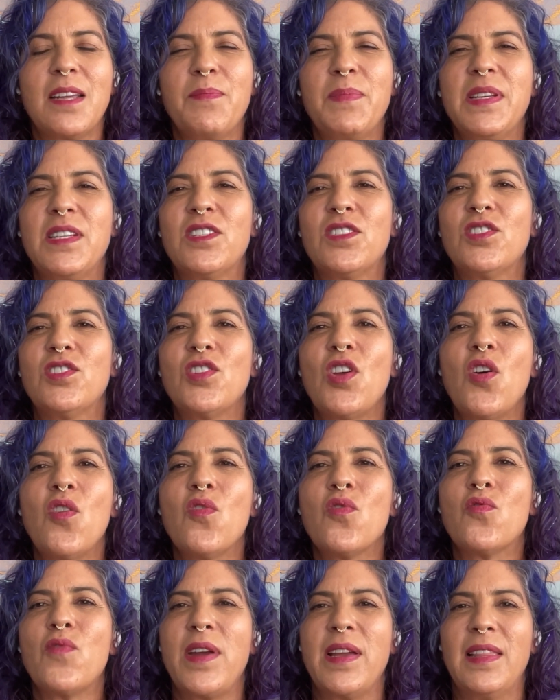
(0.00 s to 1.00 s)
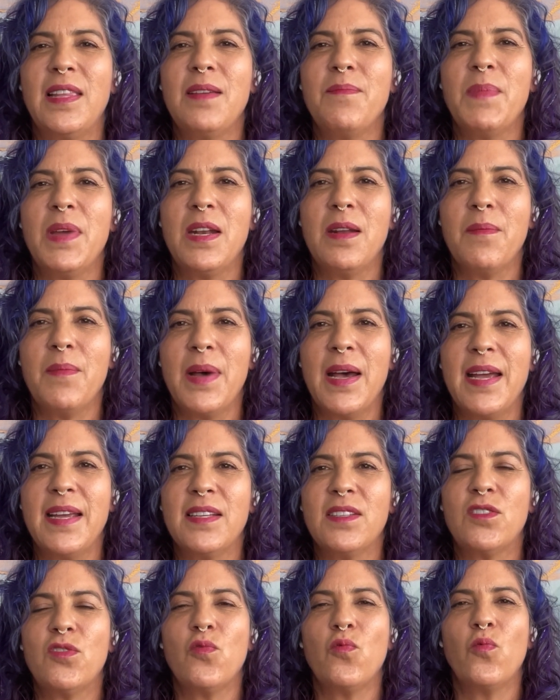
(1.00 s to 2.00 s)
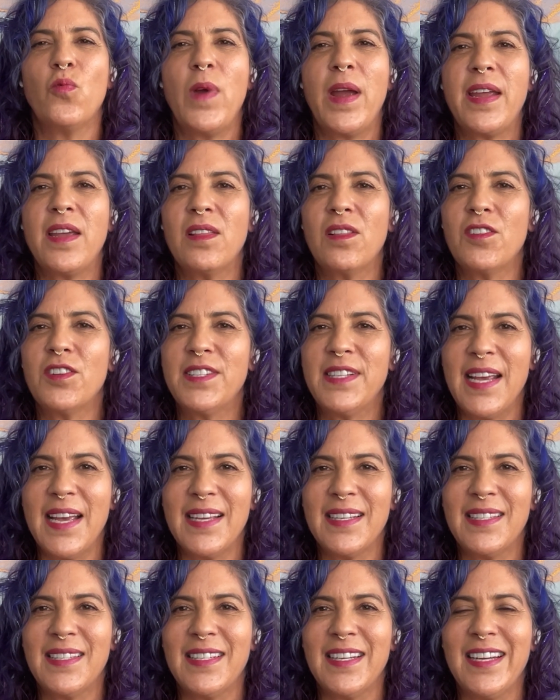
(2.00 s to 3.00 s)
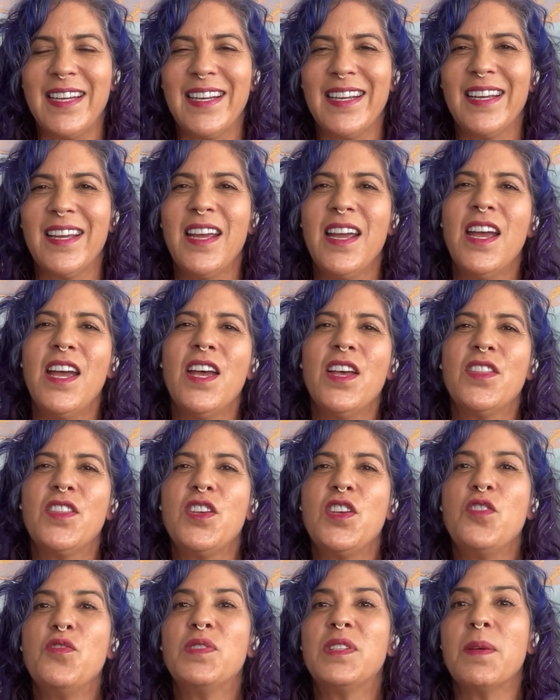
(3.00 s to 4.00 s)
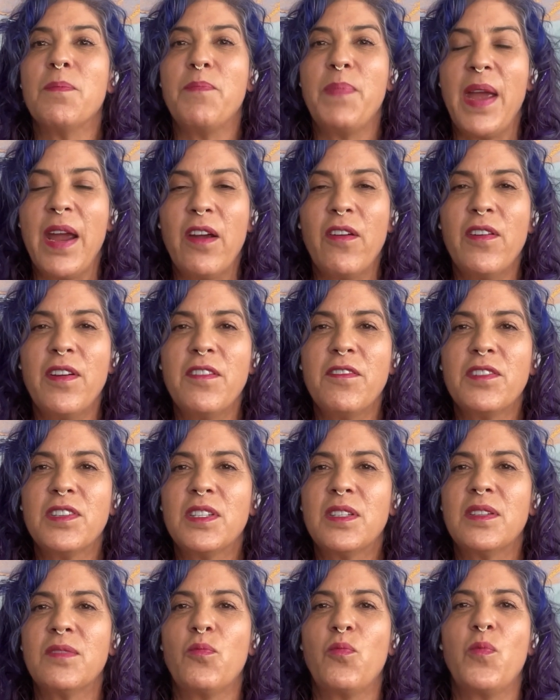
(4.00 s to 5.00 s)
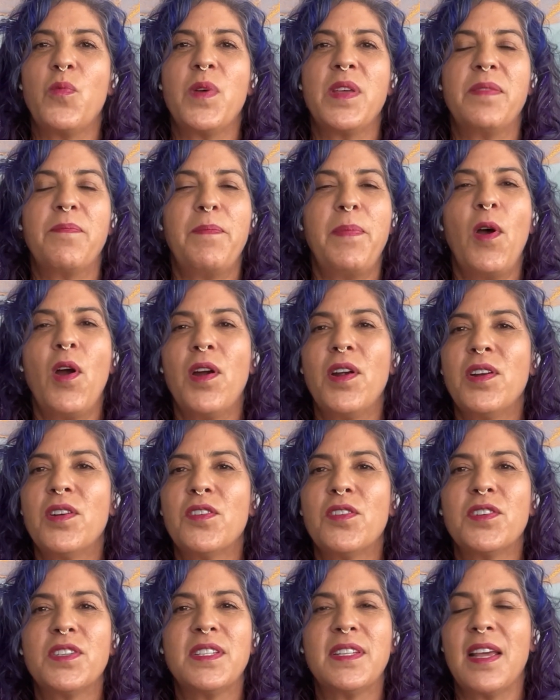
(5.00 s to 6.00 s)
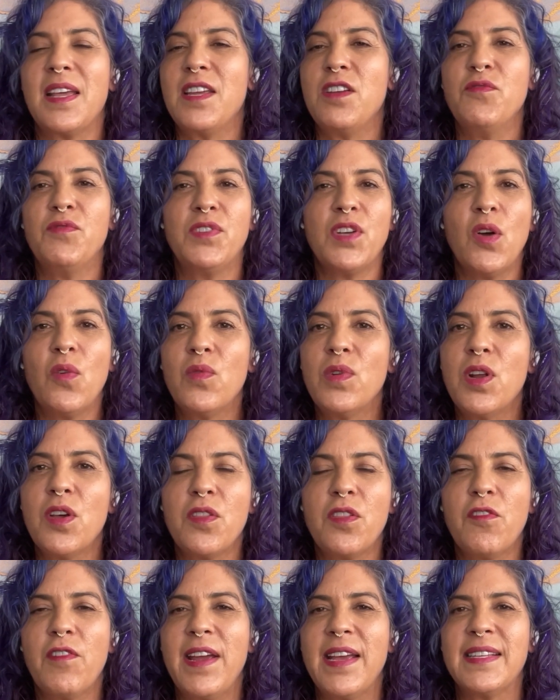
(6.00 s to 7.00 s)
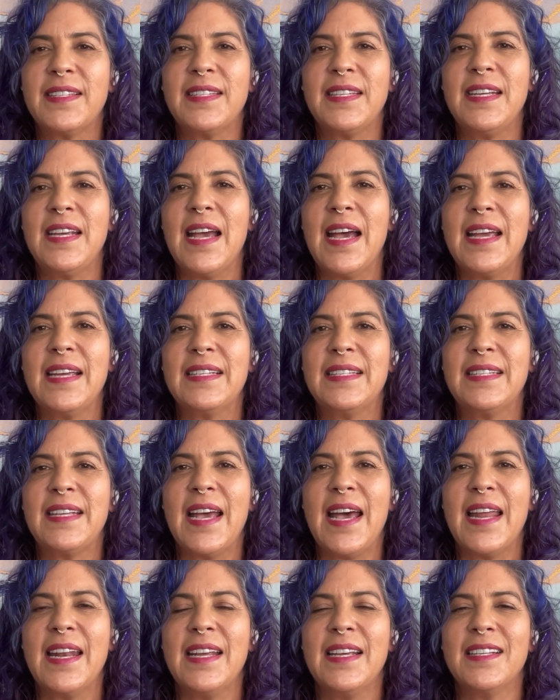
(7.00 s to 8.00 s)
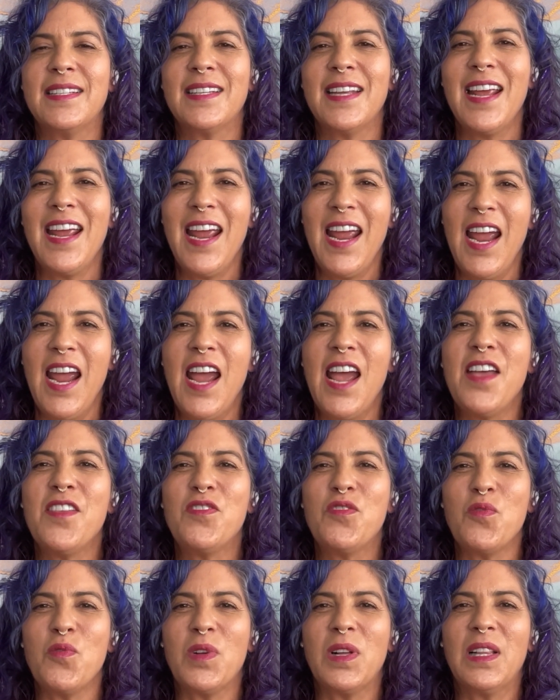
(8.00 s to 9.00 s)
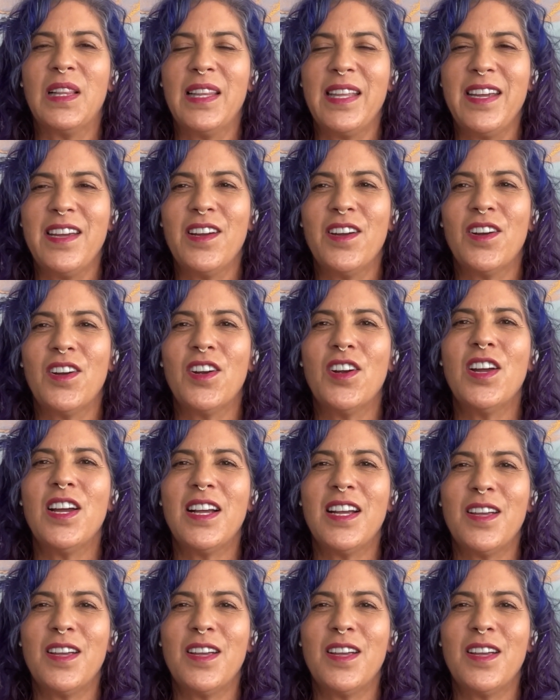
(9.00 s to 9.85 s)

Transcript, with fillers: can be so greatly minimized through regular testing, the use of barriers with partners that you don't know their S T I status, and through clear